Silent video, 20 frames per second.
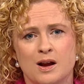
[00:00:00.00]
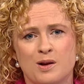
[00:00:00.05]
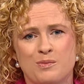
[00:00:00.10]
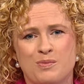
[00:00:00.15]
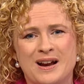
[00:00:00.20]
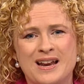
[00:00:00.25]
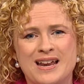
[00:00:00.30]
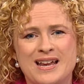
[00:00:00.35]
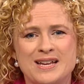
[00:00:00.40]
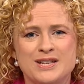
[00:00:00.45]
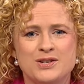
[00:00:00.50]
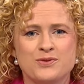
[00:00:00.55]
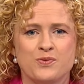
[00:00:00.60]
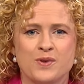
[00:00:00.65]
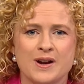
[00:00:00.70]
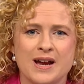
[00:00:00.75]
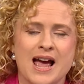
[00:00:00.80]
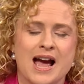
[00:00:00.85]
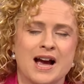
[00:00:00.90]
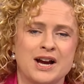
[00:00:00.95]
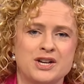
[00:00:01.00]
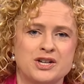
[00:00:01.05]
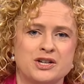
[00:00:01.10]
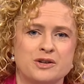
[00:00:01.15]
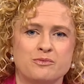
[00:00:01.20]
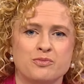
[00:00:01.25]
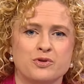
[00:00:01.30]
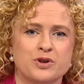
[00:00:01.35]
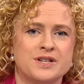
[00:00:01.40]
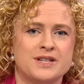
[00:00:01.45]
But his
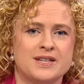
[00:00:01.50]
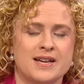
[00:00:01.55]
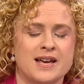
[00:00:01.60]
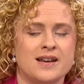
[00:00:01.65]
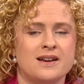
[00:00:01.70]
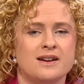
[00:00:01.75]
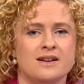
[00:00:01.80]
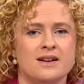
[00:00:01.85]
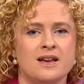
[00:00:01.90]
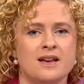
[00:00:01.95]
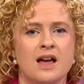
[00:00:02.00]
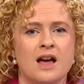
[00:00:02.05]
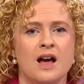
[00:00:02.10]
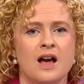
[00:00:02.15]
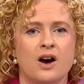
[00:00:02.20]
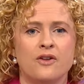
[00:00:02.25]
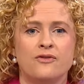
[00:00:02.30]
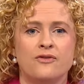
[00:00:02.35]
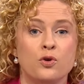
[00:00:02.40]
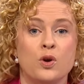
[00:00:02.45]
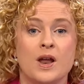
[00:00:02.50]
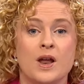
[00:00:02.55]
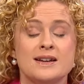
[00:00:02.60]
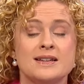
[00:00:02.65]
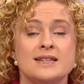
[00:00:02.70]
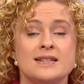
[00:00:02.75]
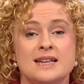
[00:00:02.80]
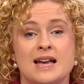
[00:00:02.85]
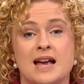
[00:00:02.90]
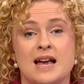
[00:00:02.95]
reaction preceded a full
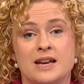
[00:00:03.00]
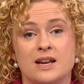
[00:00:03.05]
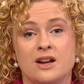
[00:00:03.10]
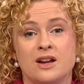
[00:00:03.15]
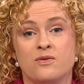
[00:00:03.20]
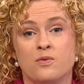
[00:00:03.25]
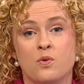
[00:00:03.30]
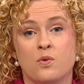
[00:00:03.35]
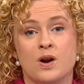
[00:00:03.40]
understanding of what